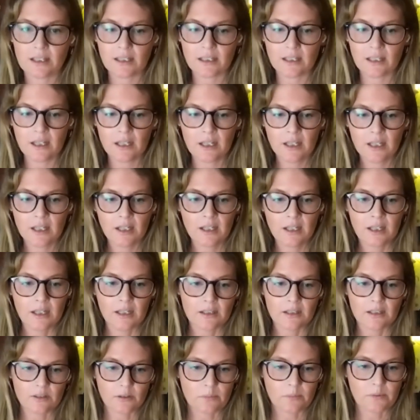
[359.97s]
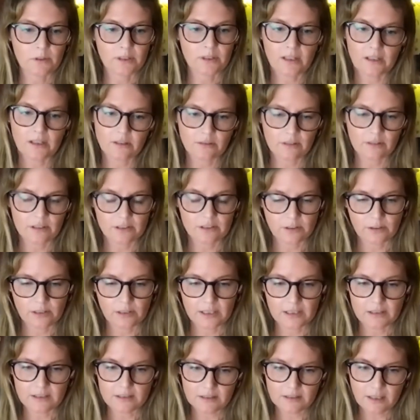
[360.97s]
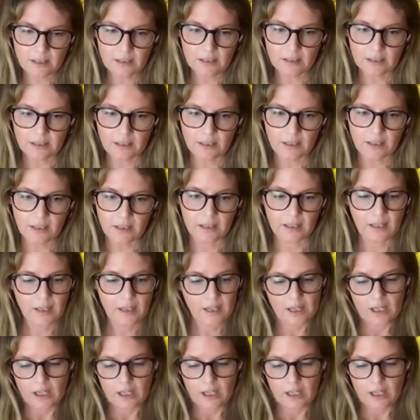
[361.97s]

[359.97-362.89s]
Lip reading: I think it's super dangerous to get stuck in like,